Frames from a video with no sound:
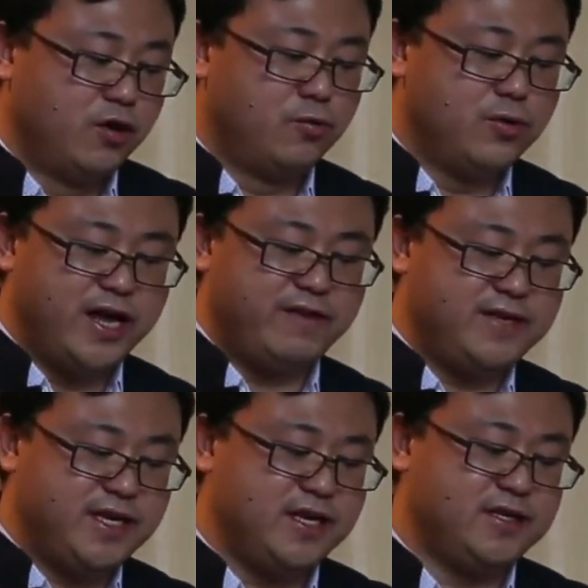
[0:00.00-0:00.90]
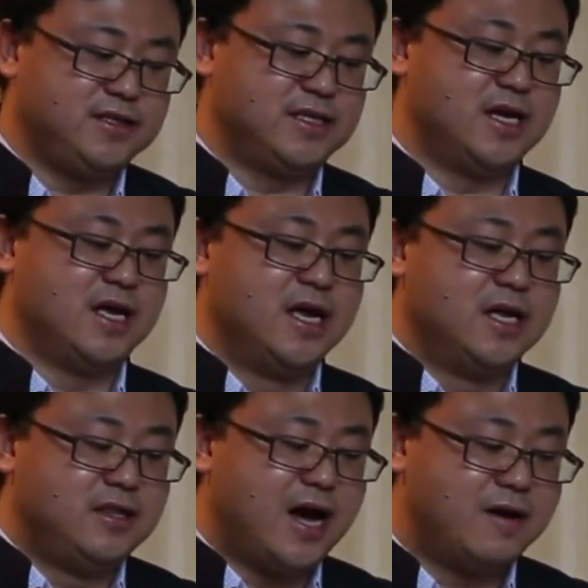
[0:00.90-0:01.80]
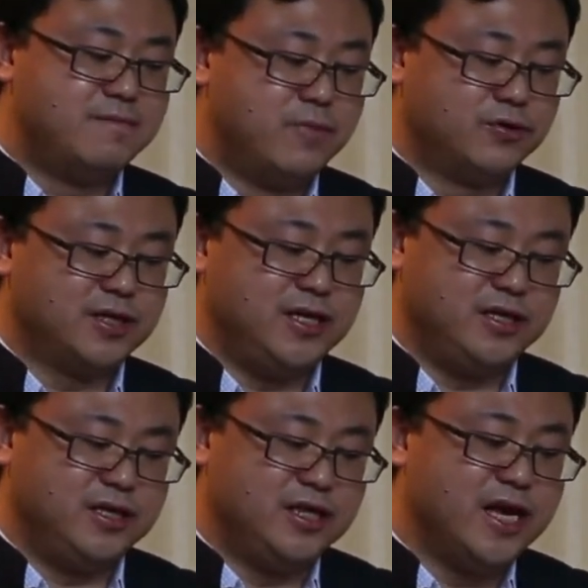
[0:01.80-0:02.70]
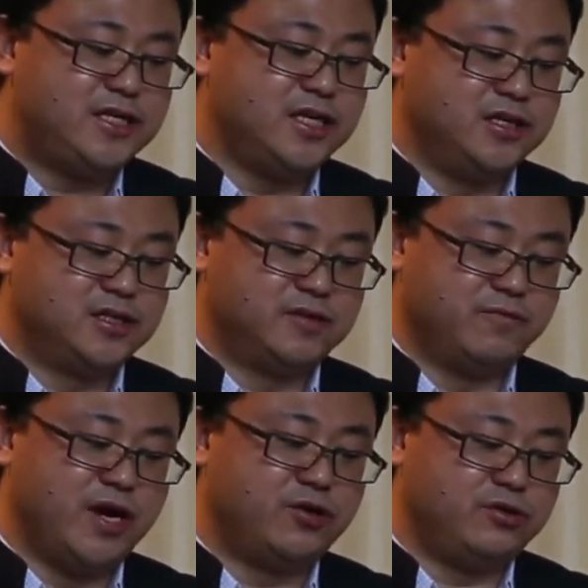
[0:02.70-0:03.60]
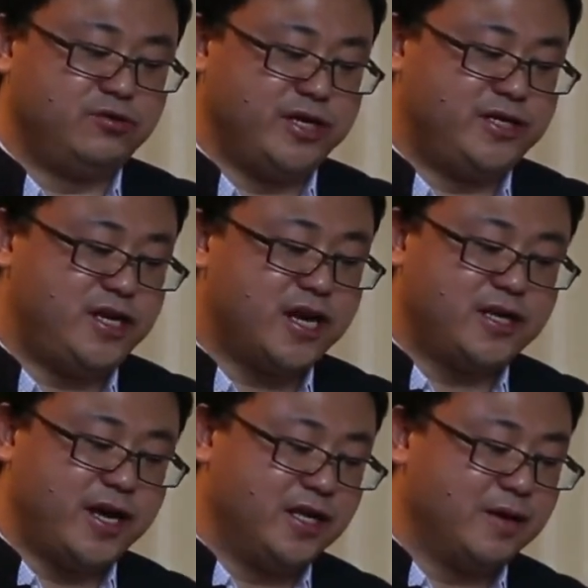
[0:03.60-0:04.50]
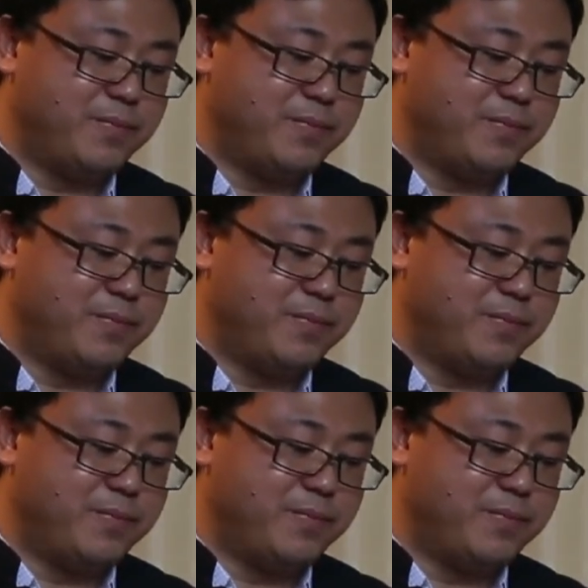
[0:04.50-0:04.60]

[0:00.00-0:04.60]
who live in the non-Muslim nations were rejected